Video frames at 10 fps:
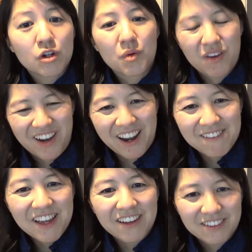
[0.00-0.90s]
who don't
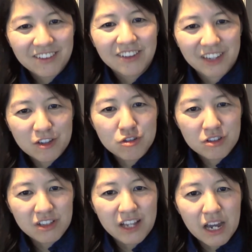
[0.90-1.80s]
have that
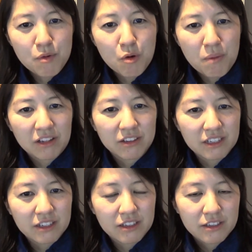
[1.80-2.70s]
electrical
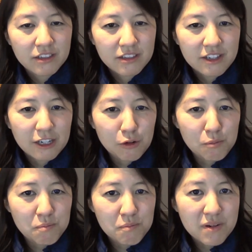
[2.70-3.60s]
abnormality.
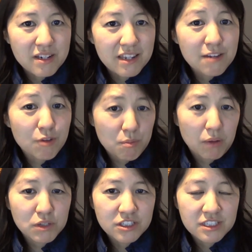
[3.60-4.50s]
And they even
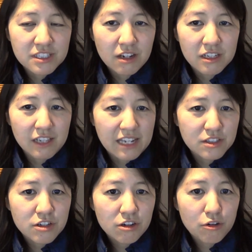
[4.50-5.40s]
published a study
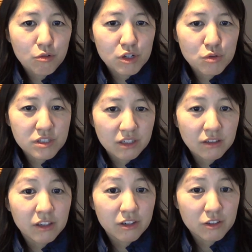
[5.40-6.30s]
last year, which was a
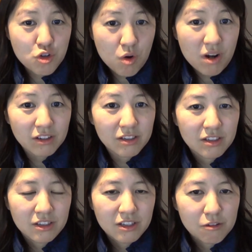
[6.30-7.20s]
clinical trial
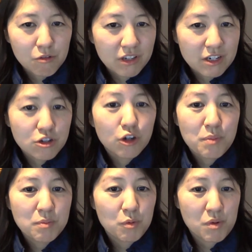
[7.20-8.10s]
where they took
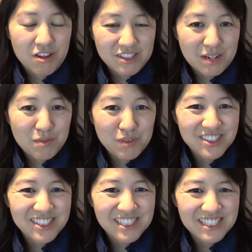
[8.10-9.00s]
people with Alzheimer's
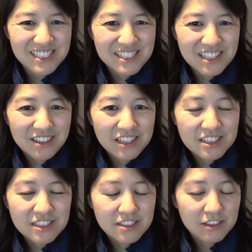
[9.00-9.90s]
disease. They said,
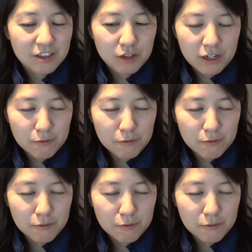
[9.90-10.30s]
let's